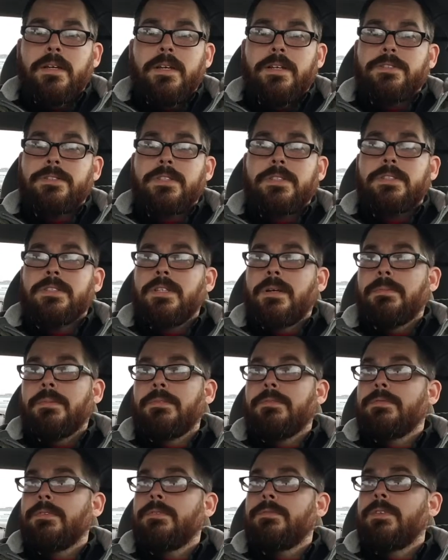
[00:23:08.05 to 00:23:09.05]
It's just
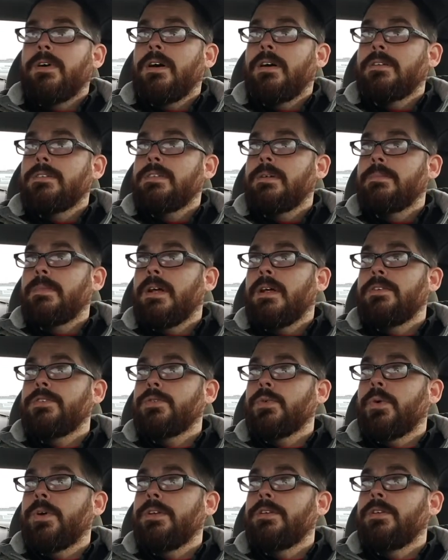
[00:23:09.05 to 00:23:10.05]
something for fun, something I
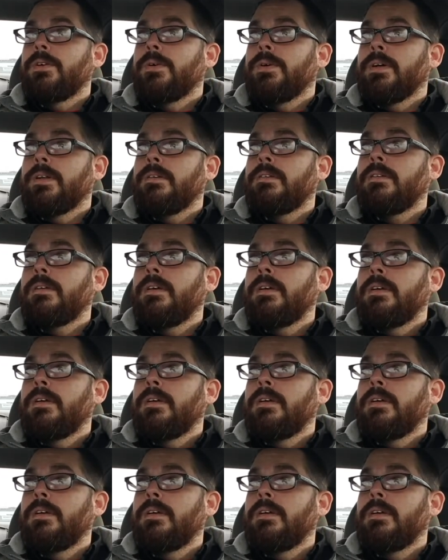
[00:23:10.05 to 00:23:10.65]
enjoy doing.